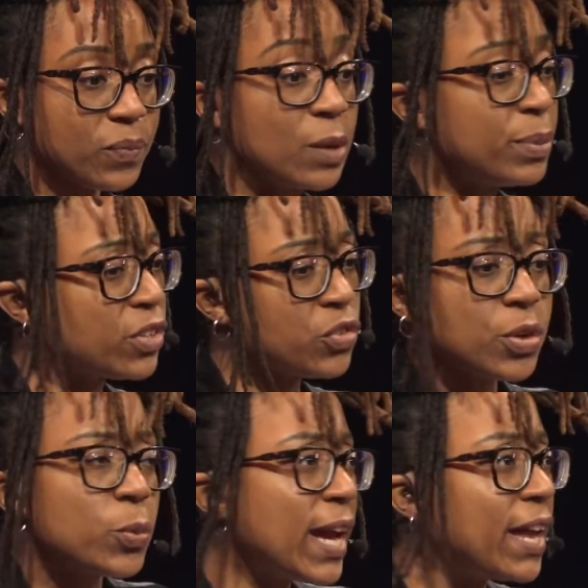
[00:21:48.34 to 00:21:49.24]
Because,
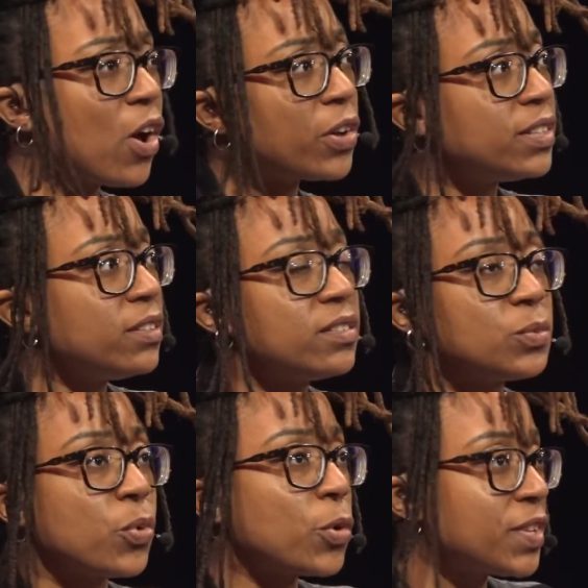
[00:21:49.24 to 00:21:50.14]
we had all these
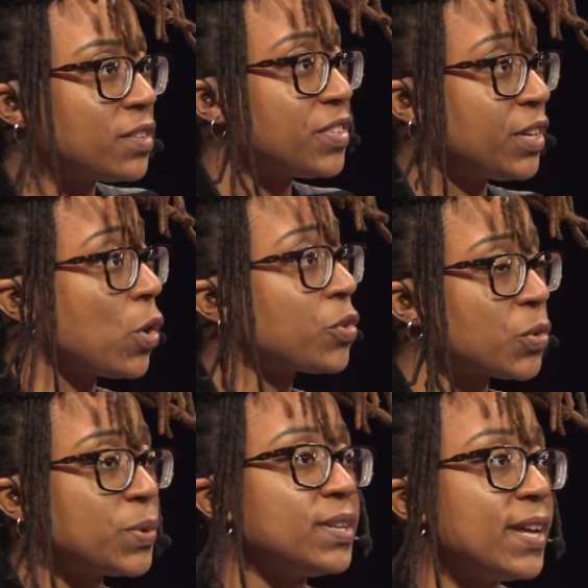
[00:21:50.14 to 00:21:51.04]
protests here also
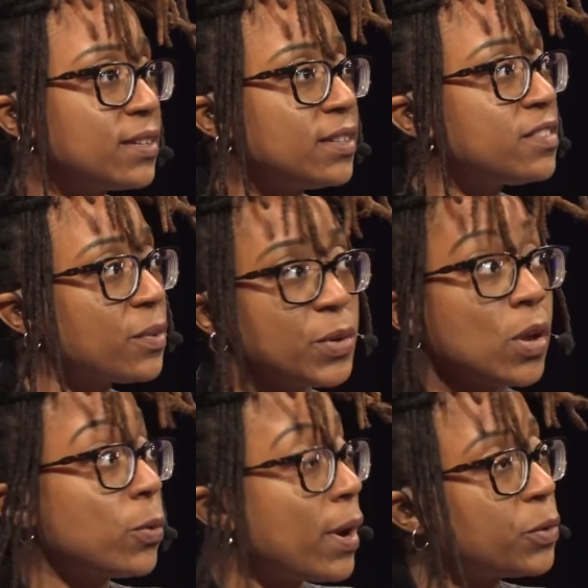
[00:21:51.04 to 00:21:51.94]
in the Netherlands,
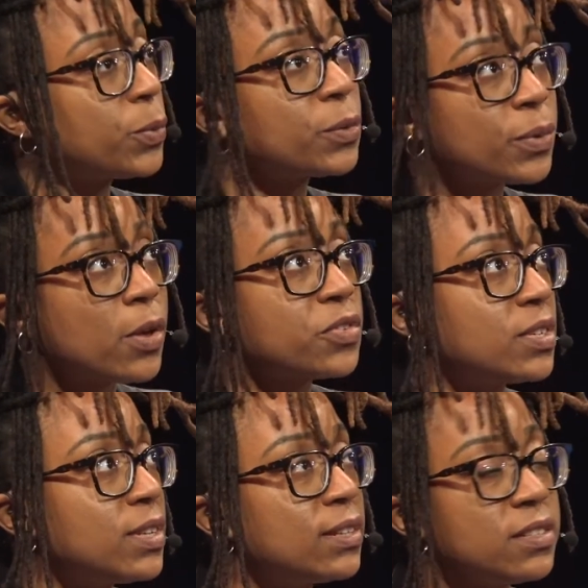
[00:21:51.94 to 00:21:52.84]
all around the world, but also in
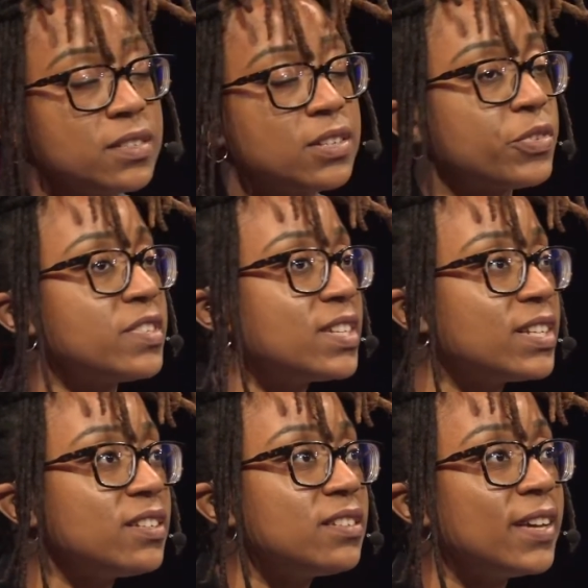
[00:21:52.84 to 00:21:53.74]
the Netherlands in different
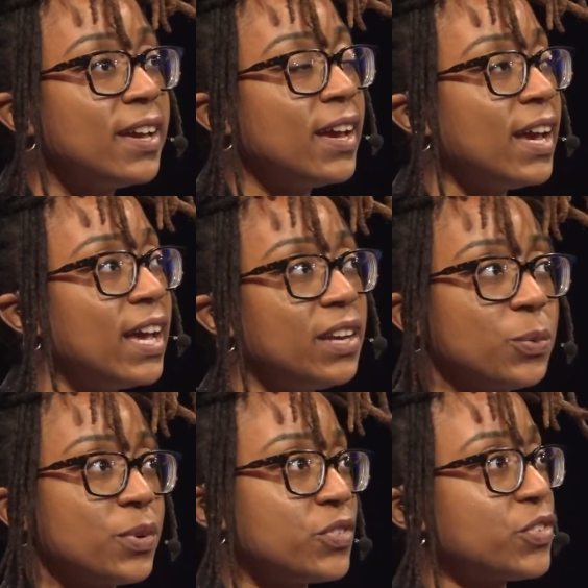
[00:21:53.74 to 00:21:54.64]
cities. And it
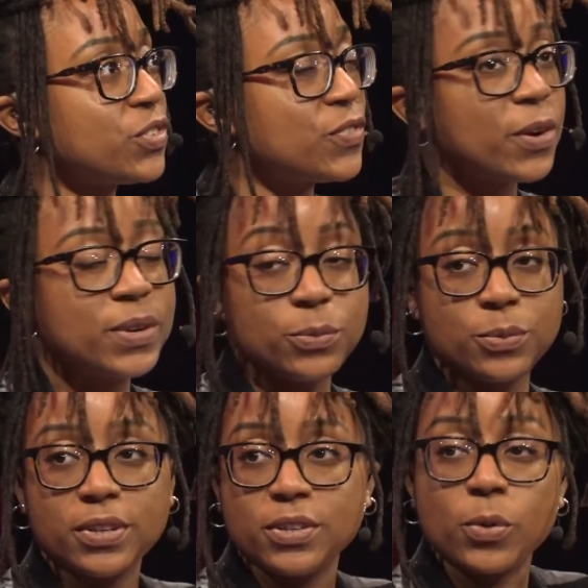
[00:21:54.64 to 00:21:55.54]
was just it
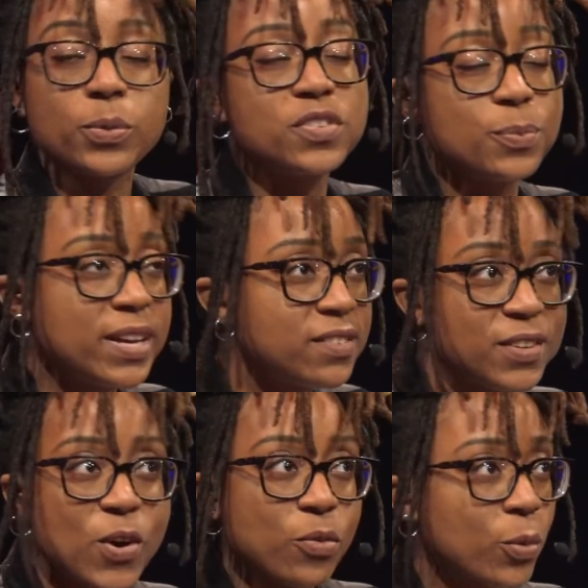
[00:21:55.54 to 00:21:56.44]
was
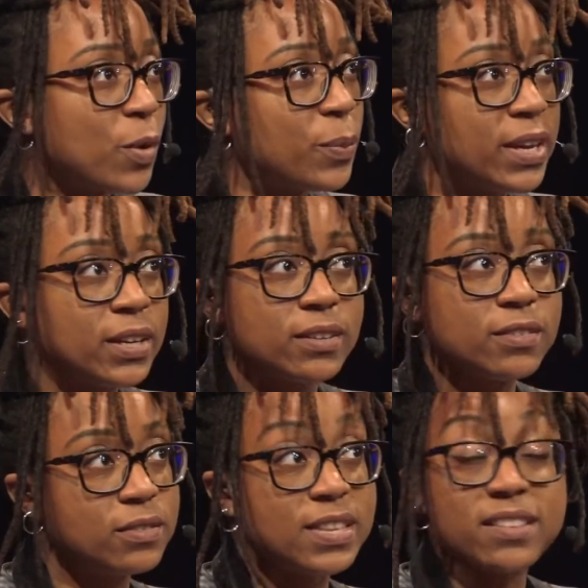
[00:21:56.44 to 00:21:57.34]
amazing, overwhelming,
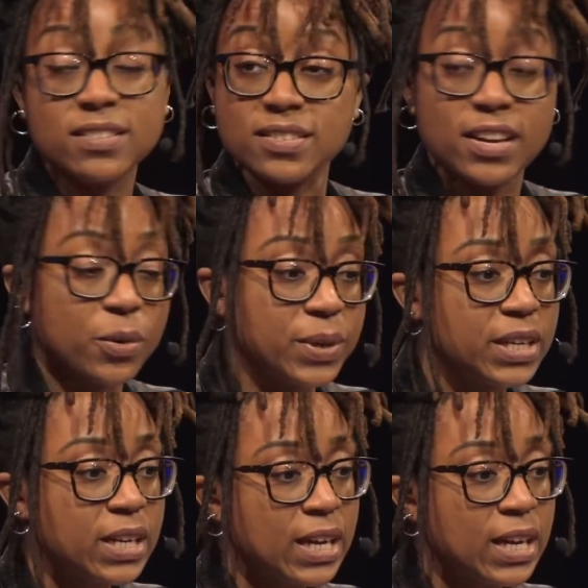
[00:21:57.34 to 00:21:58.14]
necessary.